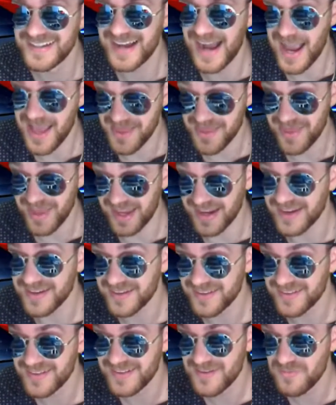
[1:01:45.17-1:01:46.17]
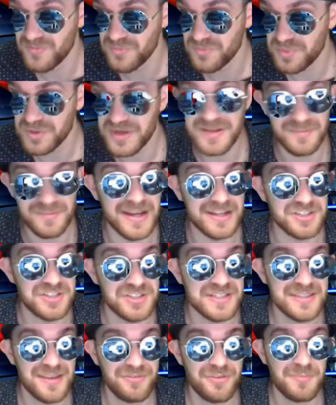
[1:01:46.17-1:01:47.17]
I think. Pretty much,
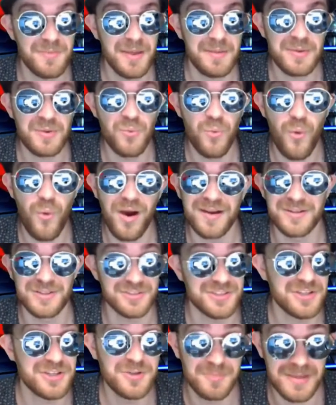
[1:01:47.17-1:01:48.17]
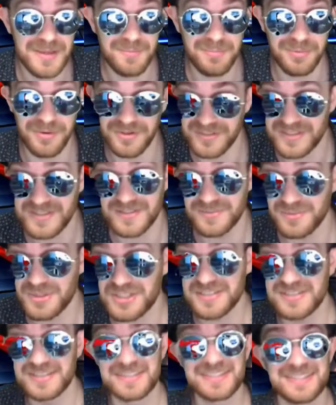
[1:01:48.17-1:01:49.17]
except for maybe 1 or 2 people, which
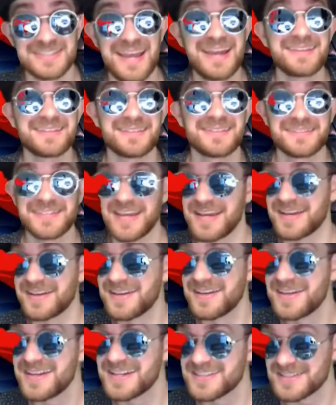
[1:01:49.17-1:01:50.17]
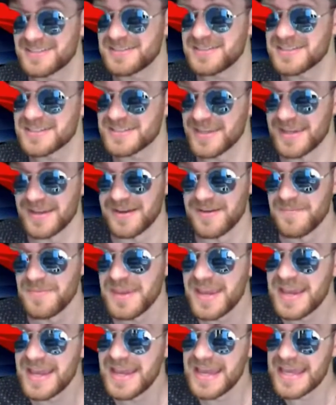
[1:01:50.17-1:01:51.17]
is insane to say. Seriously.
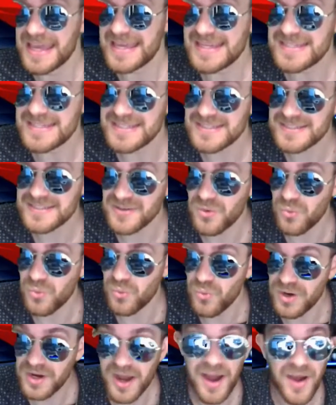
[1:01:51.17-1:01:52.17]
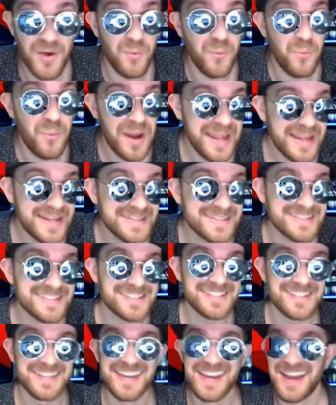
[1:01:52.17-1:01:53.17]
He's got
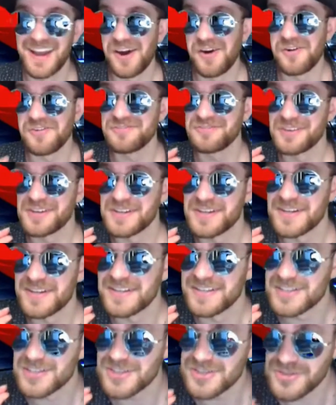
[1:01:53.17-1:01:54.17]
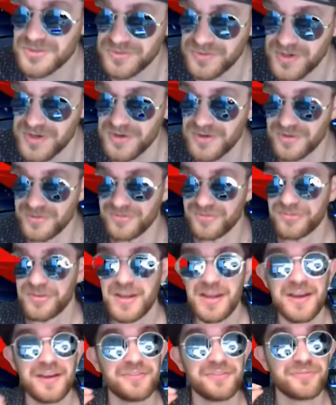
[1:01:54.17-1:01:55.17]
wins over Struve,
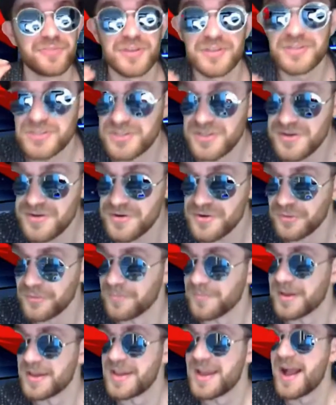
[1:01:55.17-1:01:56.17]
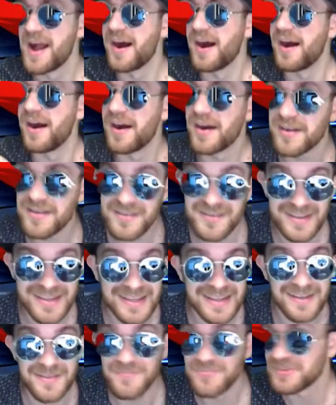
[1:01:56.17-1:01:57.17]
Verdum,
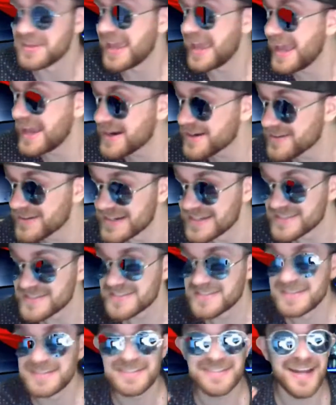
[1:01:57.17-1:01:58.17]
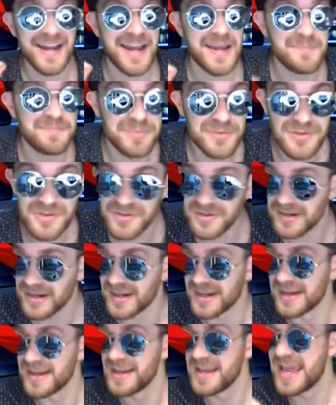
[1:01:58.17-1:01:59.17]
Hardy, Harris,
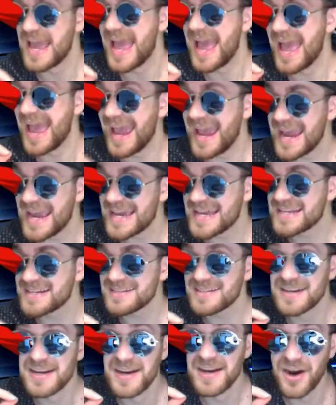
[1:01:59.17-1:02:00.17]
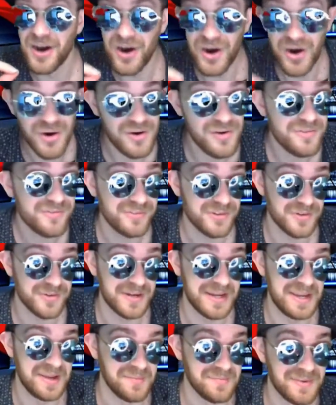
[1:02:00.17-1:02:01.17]
Tybura, and
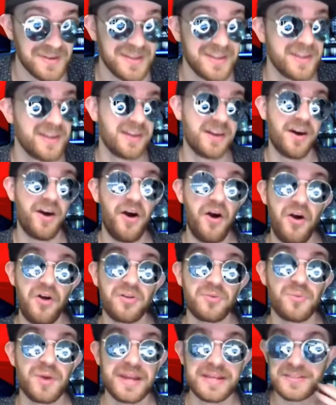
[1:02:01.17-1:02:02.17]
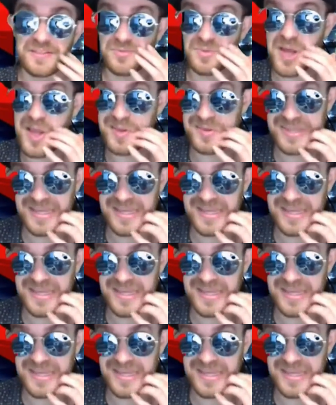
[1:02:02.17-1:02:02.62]
Overeem. All wins right